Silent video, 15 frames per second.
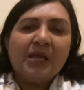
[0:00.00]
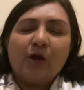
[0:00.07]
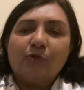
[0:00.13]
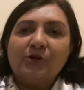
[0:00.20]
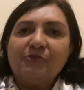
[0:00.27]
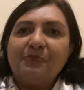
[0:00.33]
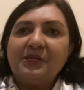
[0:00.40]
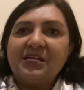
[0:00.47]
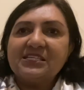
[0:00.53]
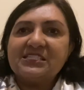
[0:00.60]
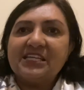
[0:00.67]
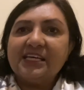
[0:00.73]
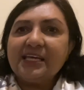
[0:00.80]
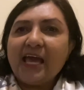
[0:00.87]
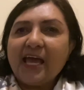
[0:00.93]
we've been at an
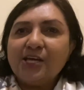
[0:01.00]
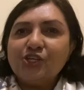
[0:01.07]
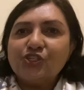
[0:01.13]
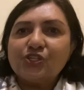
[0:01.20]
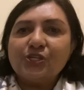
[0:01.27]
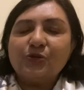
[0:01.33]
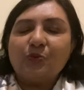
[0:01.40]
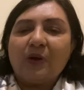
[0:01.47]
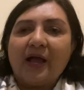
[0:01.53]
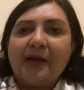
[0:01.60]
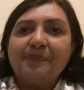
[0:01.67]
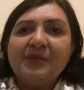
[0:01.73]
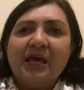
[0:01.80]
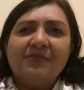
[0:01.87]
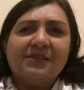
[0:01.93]
occasion where
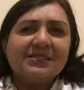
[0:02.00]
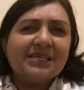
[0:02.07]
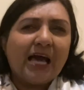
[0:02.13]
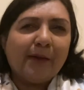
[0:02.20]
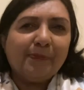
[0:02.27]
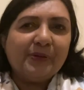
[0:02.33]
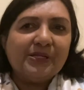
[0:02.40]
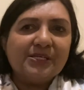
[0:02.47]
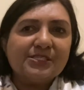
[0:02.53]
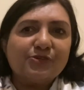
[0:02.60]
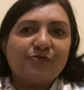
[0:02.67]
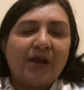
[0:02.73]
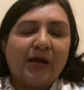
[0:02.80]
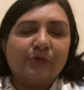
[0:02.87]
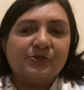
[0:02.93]
there's happiness
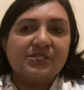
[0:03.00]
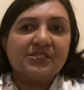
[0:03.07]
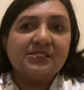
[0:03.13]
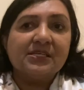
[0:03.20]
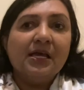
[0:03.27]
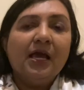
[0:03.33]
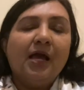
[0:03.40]
around us,